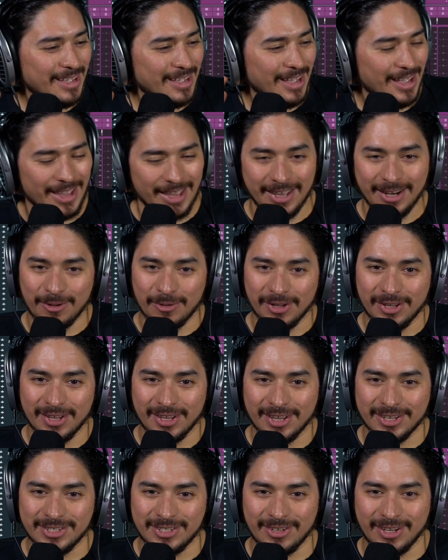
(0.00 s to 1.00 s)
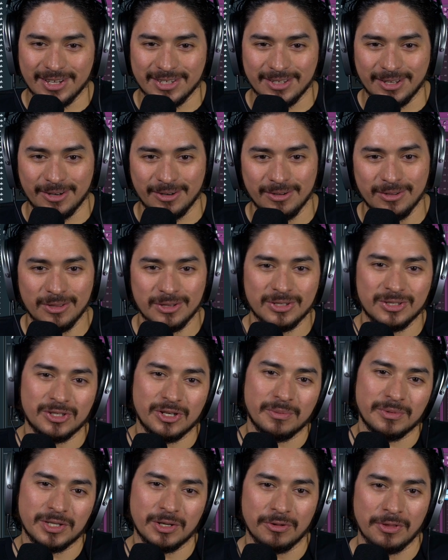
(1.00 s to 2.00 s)
Anyway, I'll see you guys later. This is
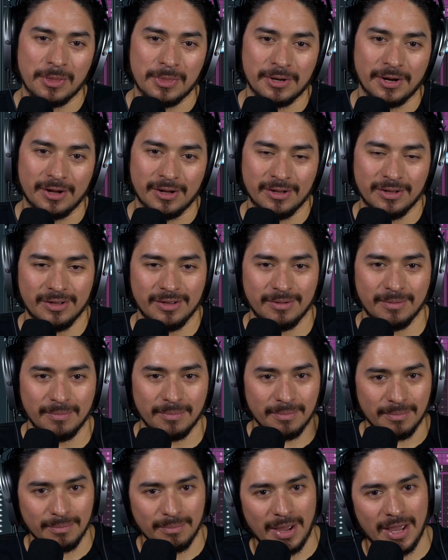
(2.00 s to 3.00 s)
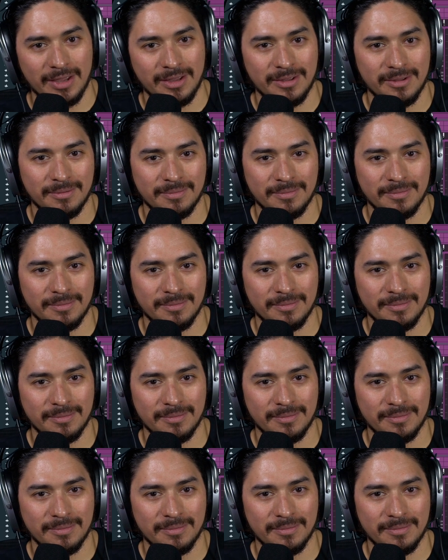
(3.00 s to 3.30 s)
Jeremy with the DAW. Bye.